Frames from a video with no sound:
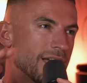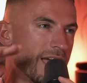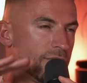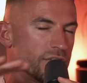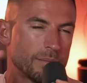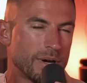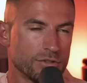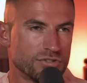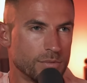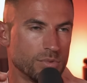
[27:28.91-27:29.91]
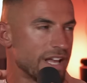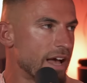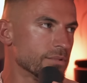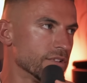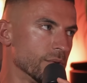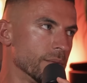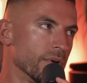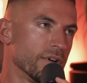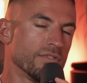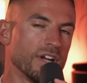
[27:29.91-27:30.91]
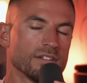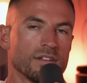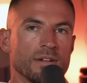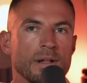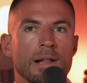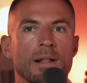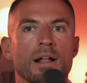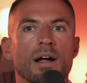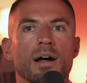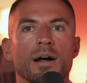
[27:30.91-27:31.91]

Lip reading: Everything about the trip was absolutely perfect. Oh.